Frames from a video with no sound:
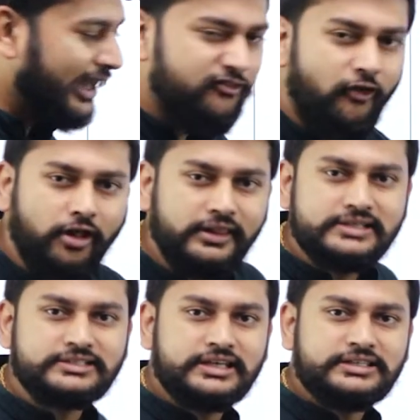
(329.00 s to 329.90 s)
leave all
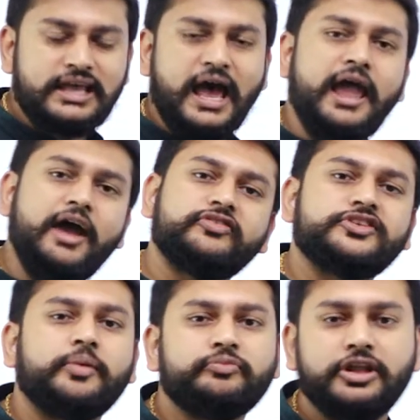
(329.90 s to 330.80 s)
these things i have
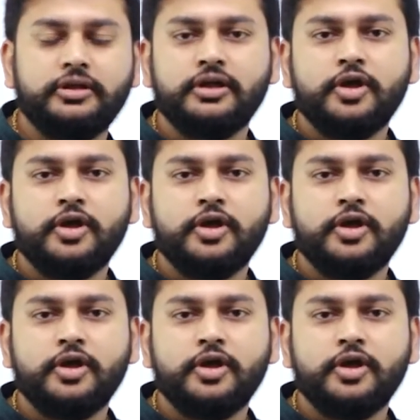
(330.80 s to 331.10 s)
something